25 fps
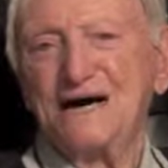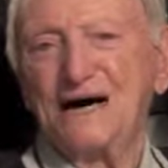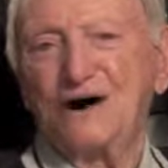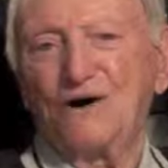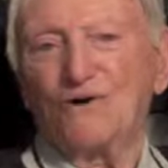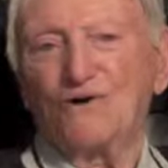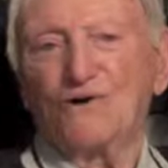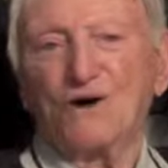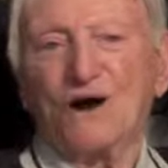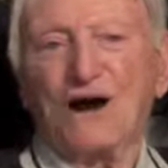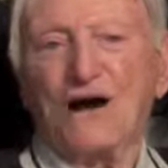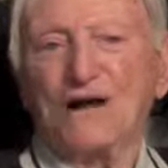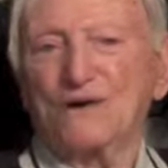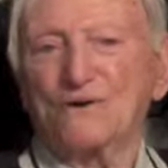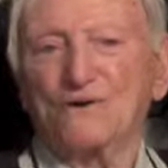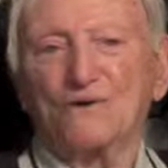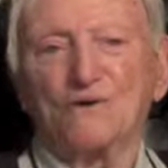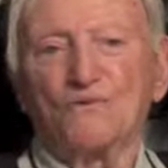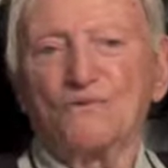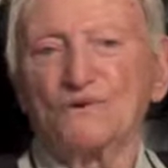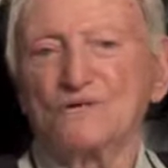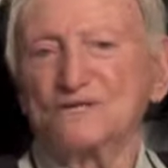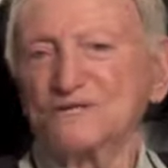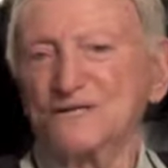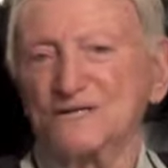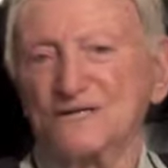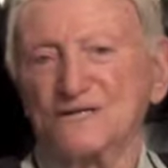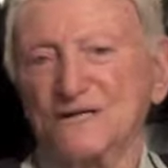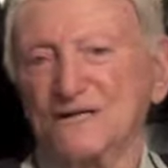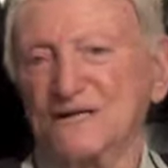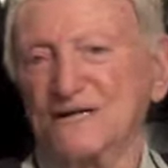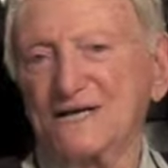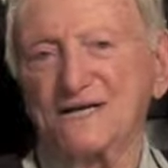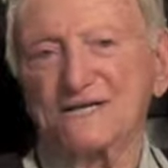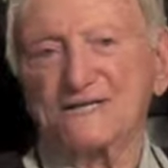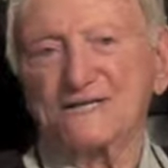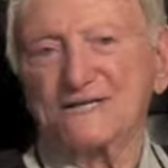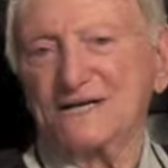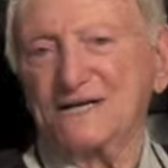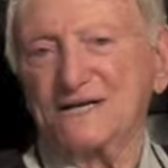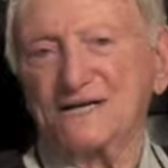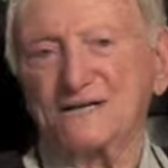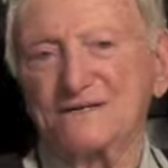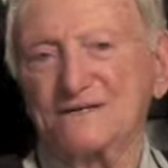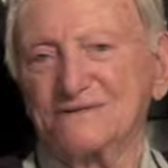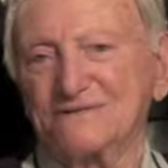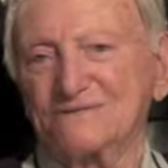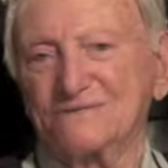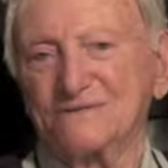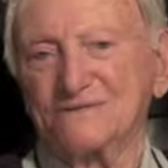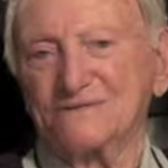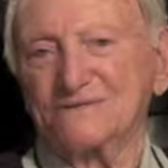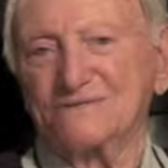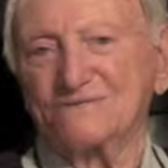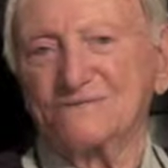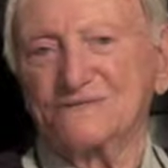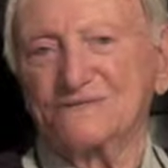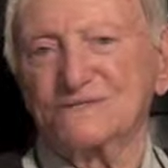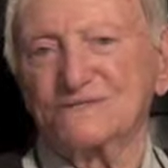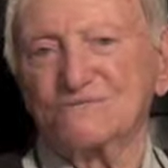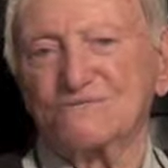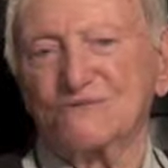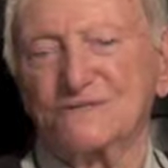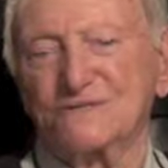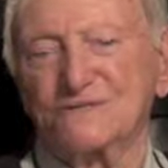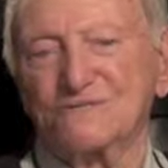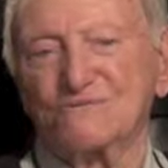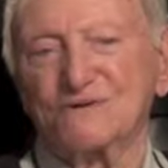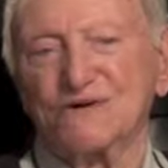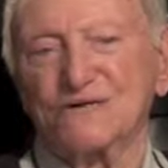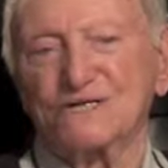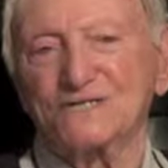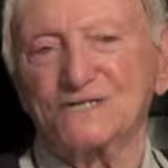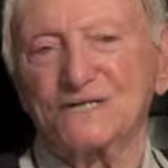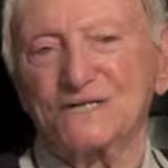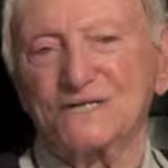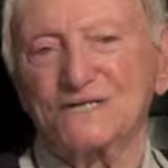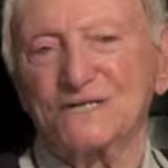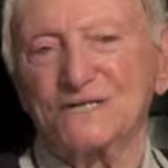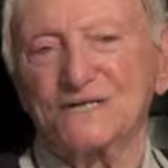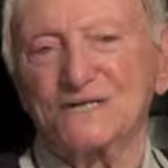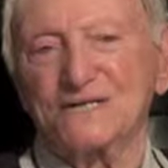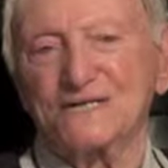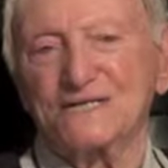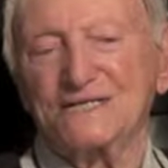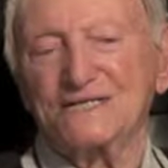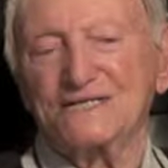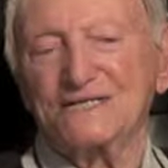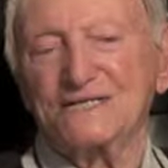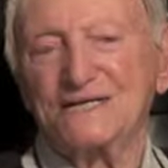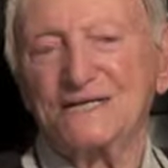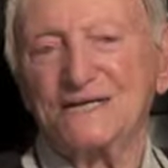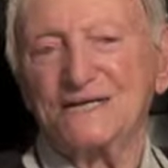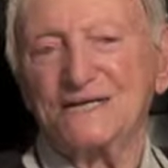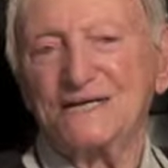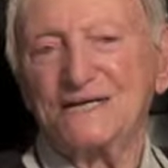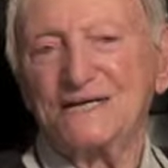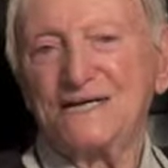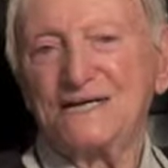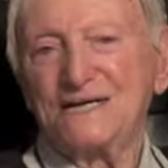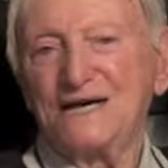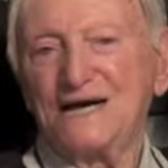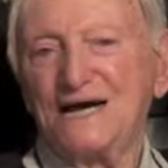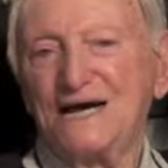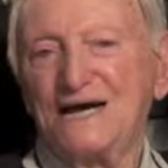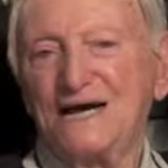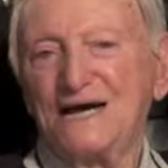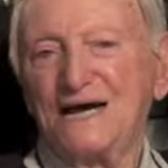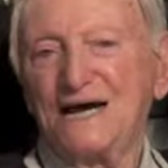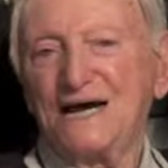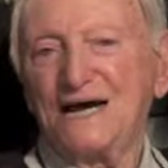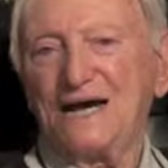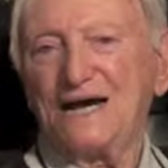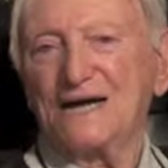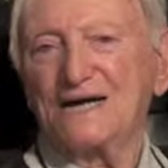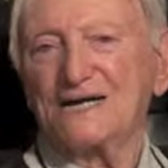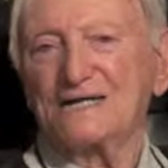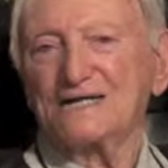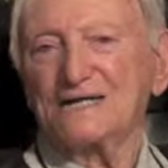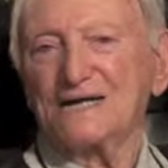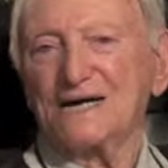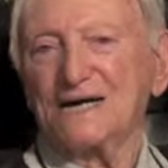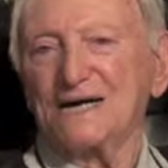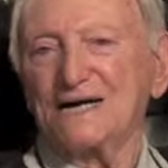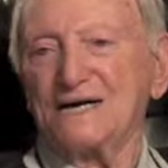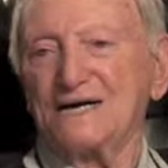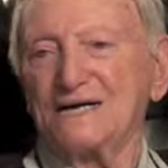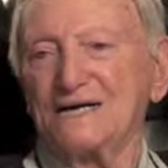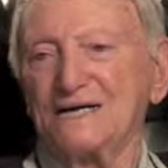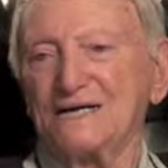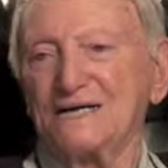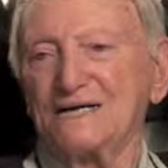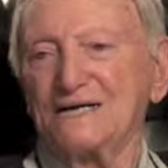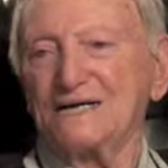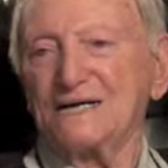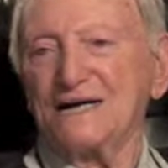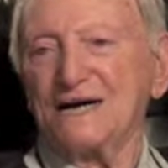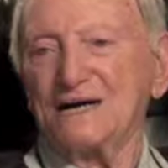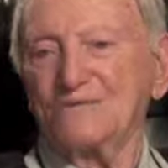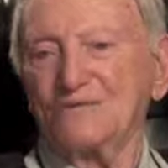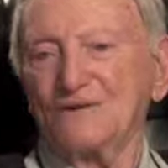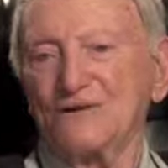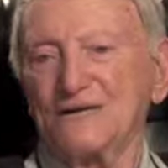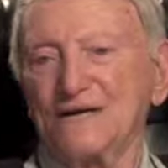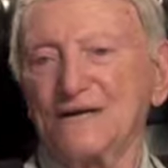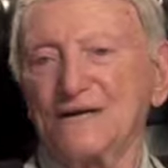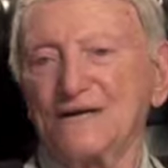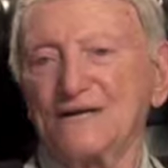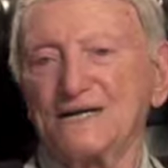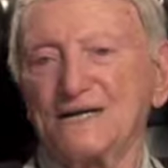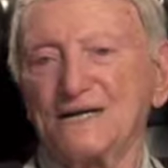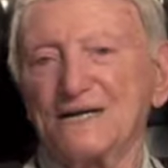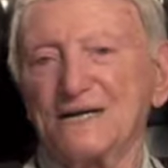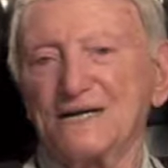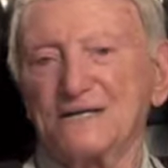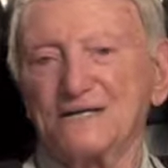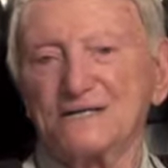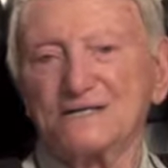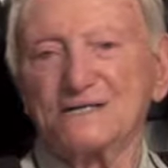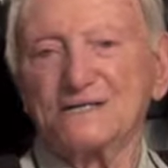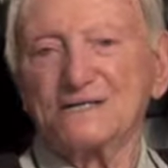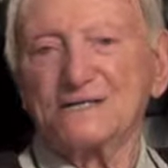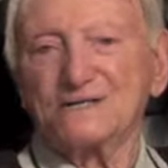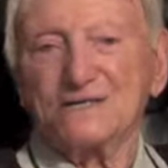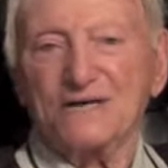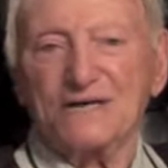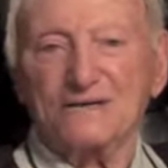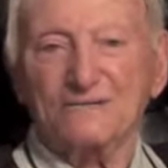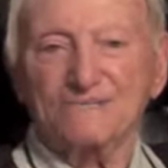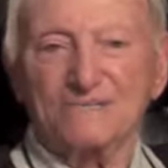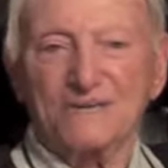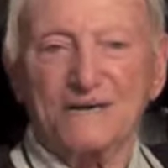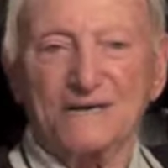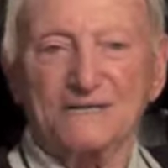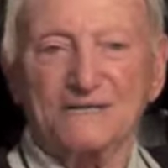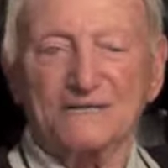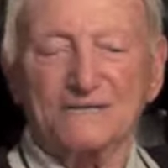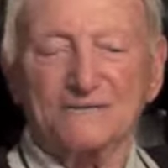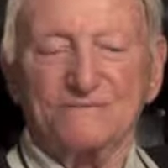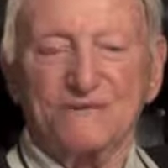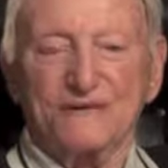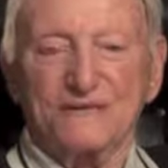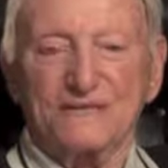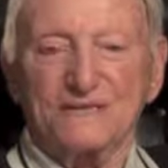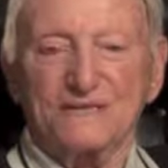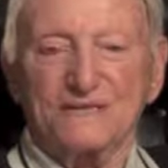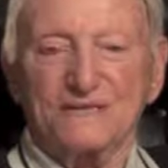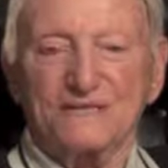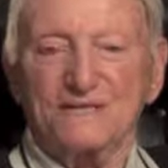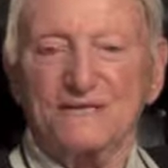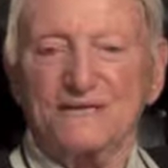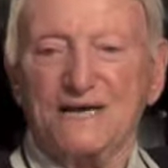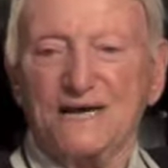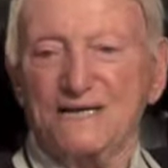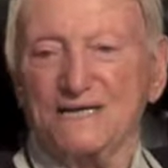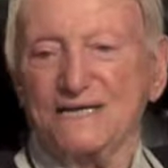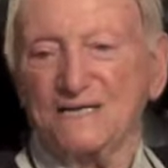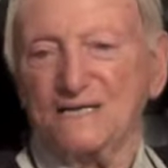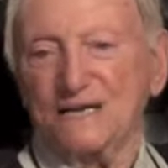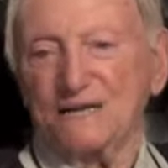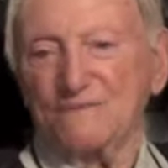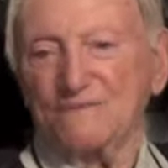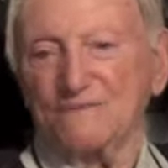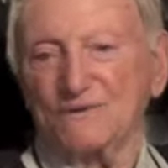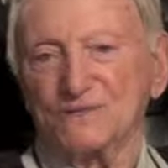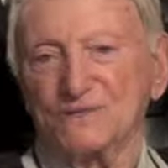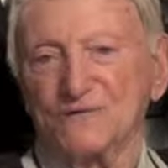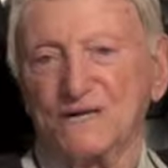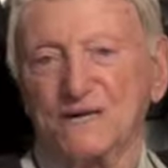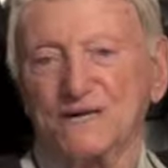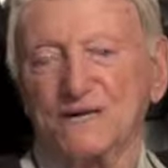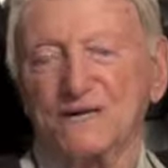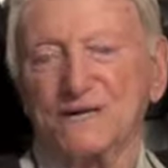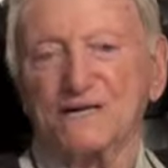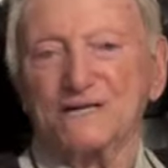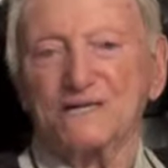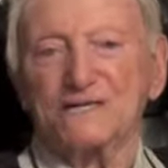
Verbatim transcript: Or oh, I don't know what's underneath there. What what what, what is underneath? And uh, I went in and gave, met, met the gatekeeper there.